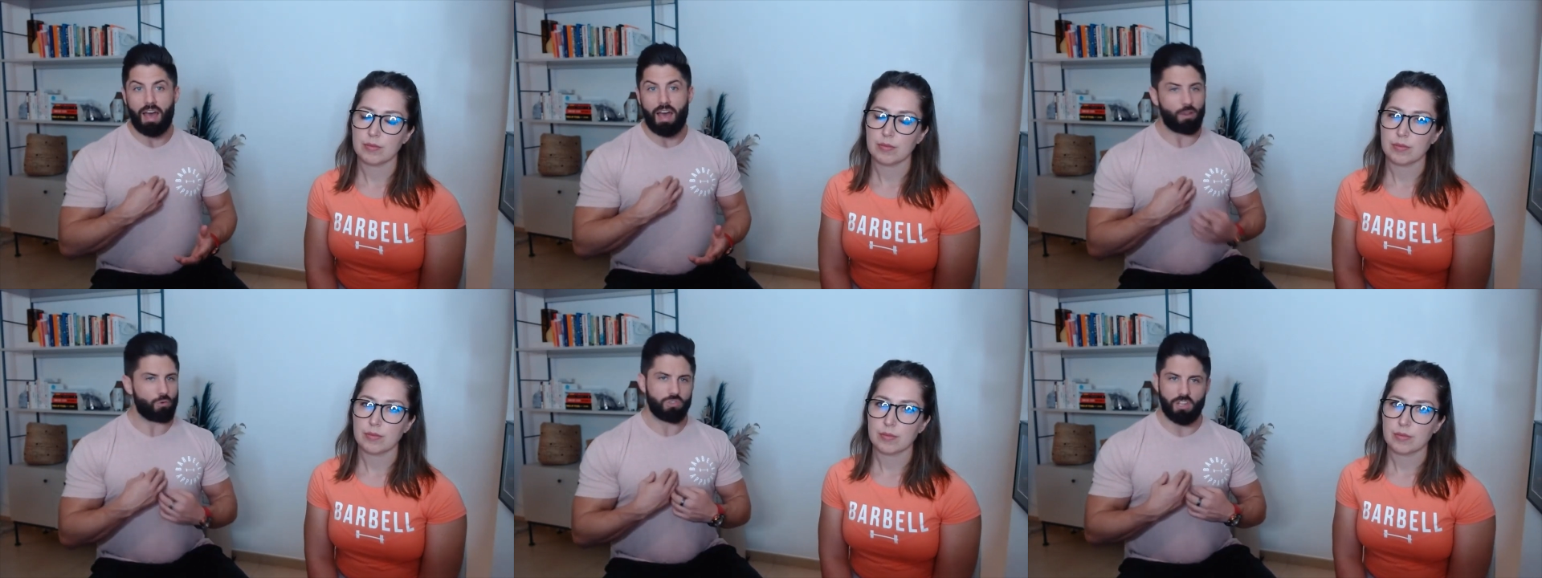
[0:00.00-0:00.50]

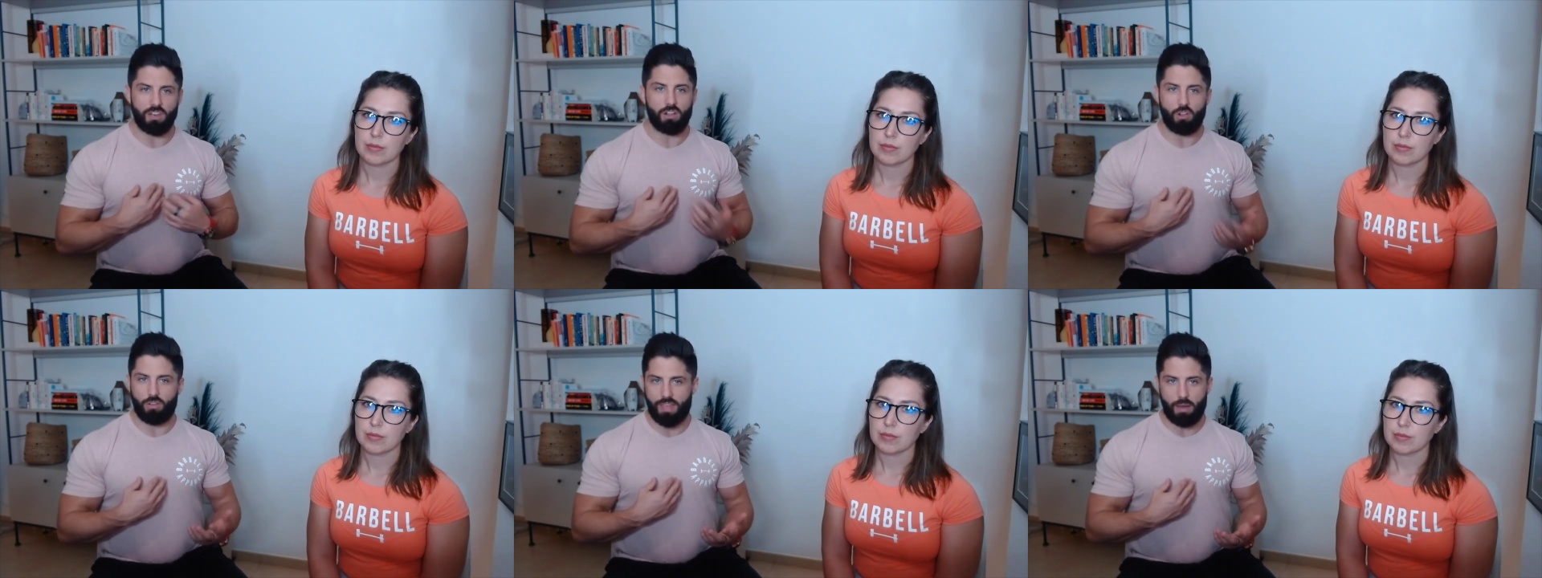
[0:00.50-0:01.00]
Speaker 1: I'd always done a
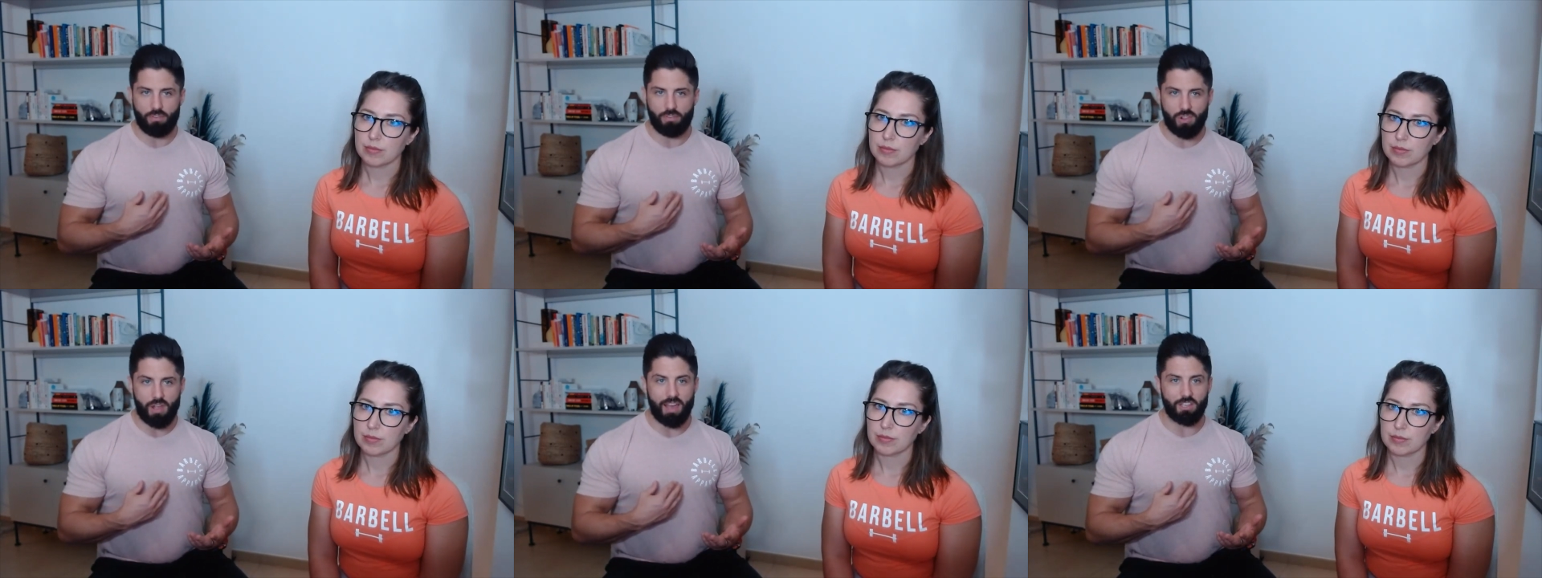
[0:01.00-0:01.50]
lot of that with
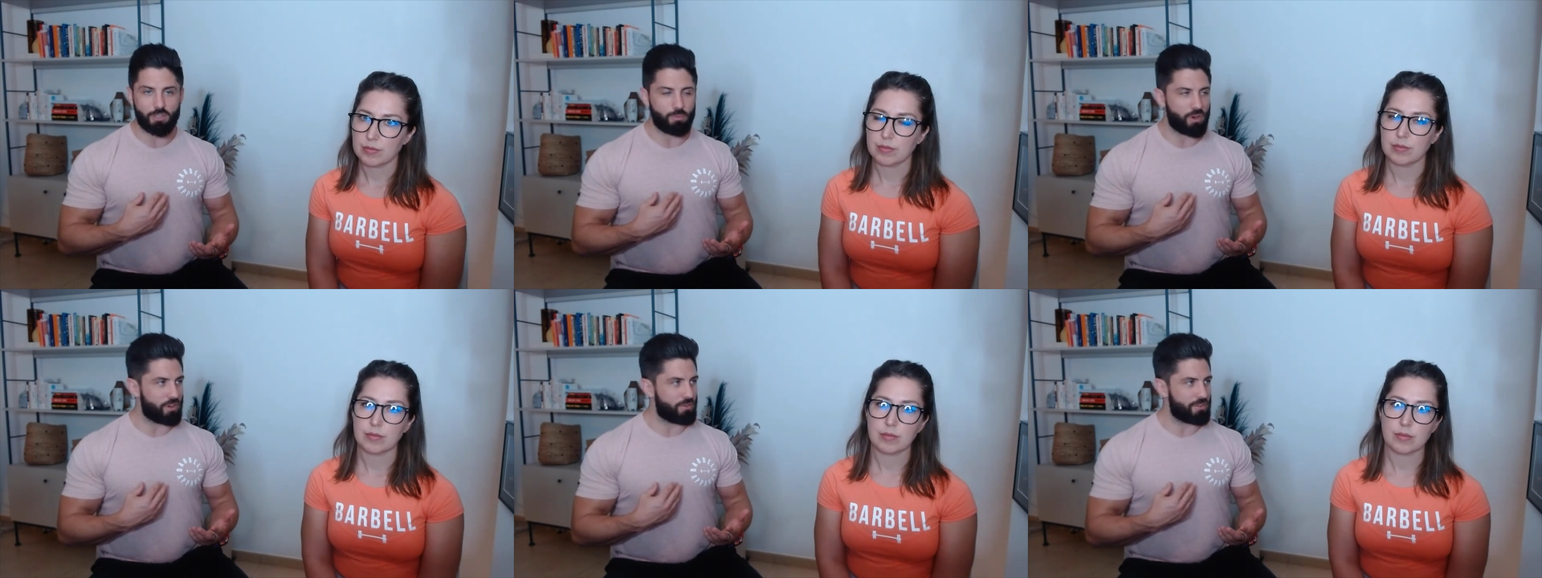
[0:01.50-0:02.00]
clients,
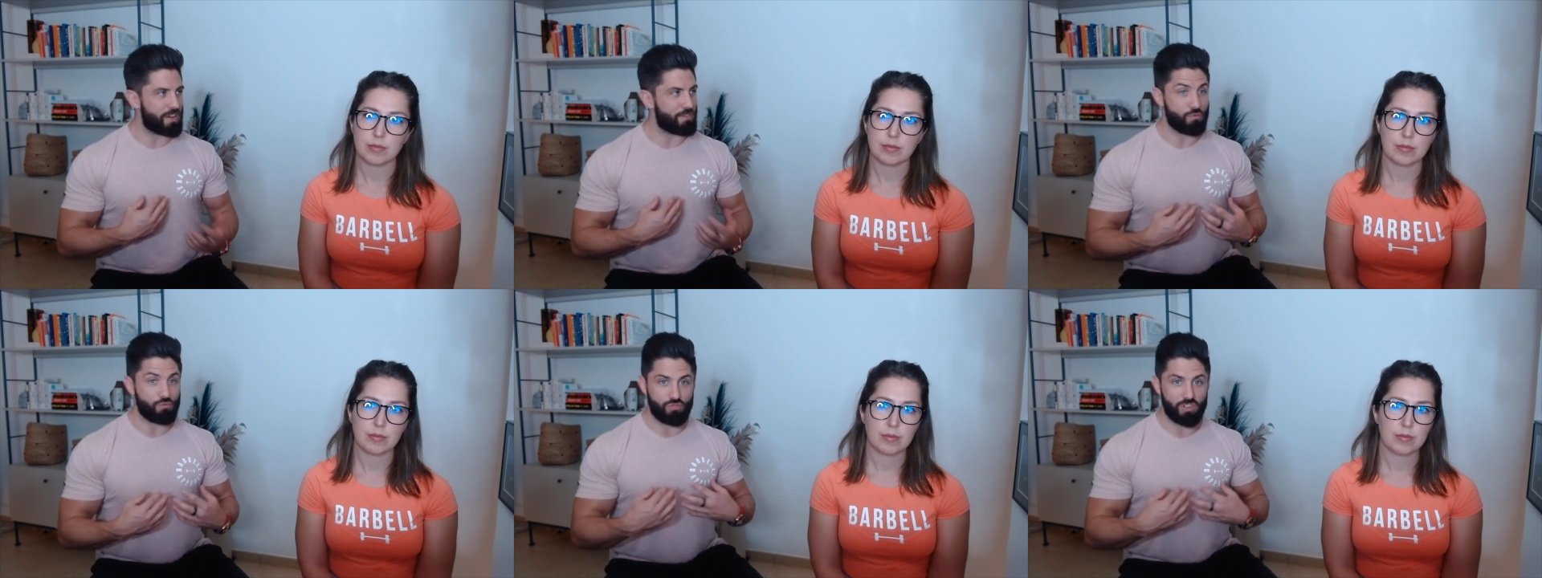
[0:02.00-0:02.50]
but
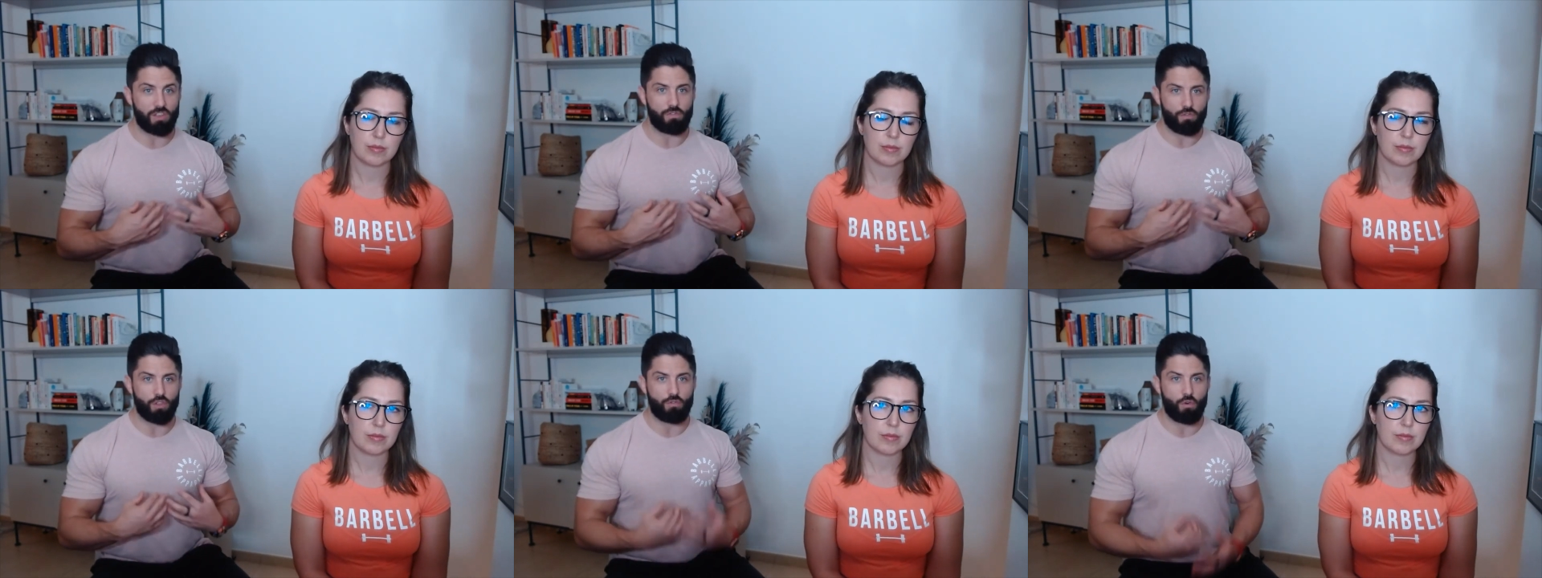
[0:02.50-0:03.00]
never really
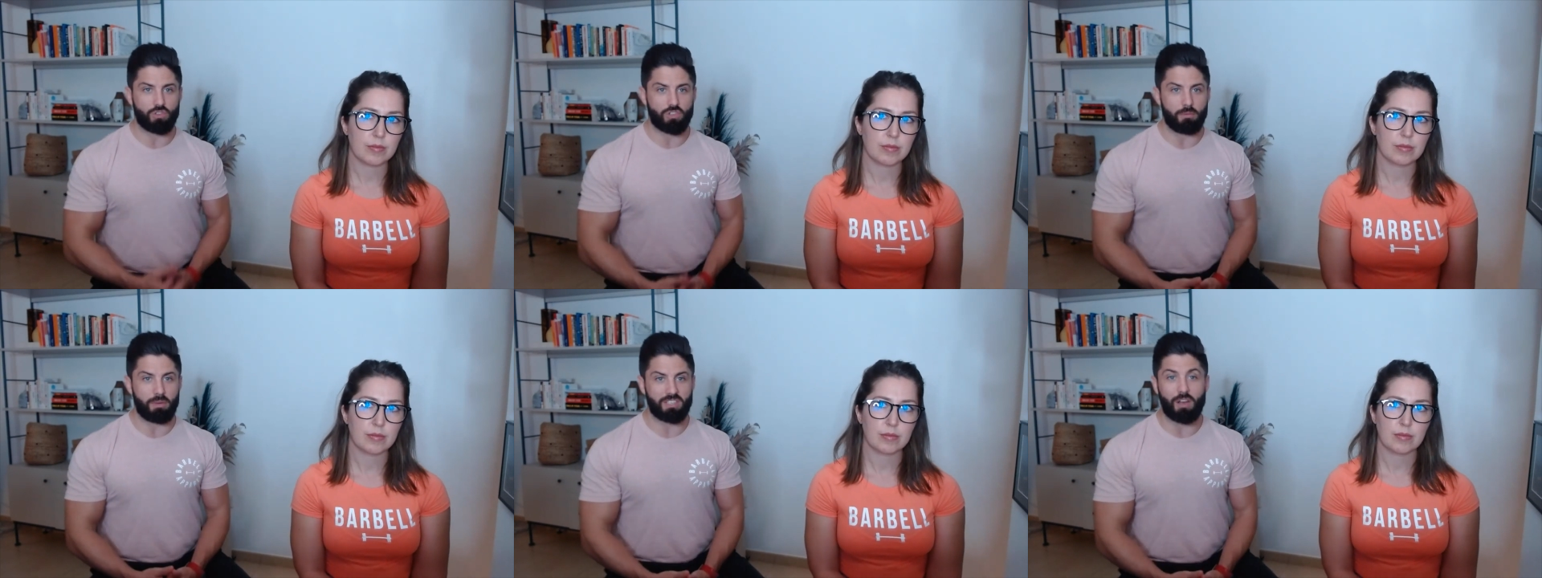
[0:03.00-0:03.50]
fully focused
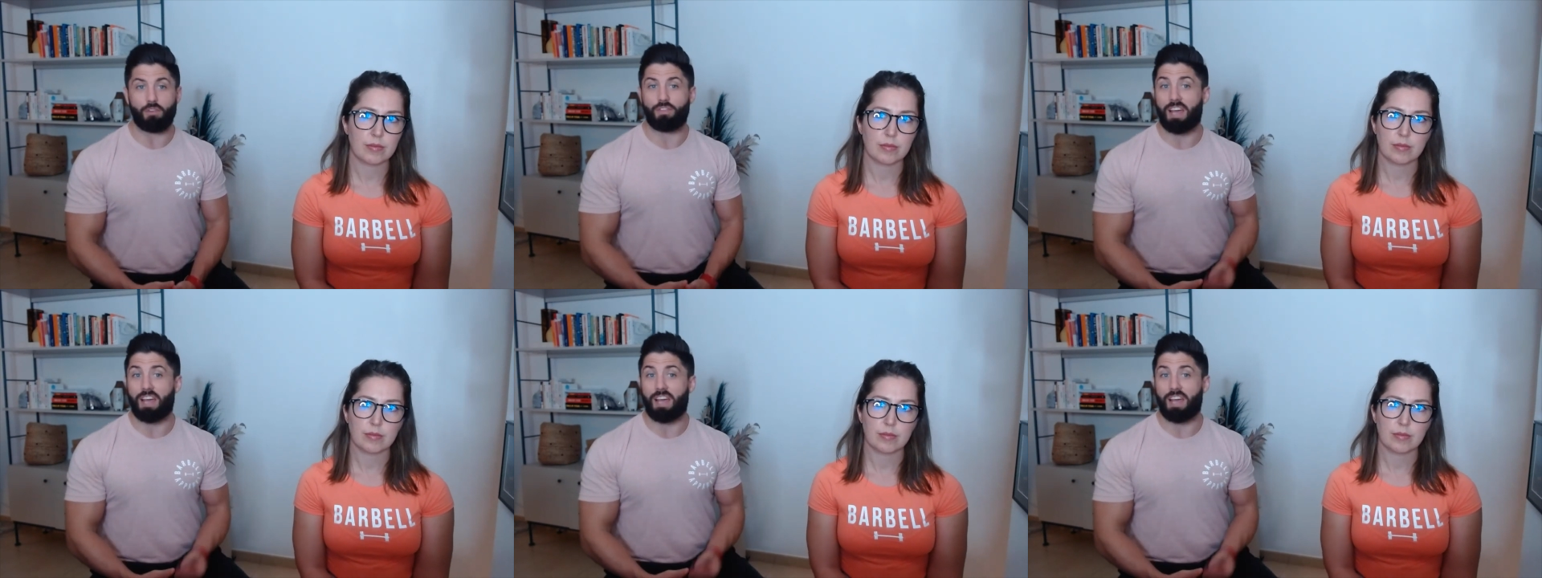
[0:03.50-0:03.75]
on myself,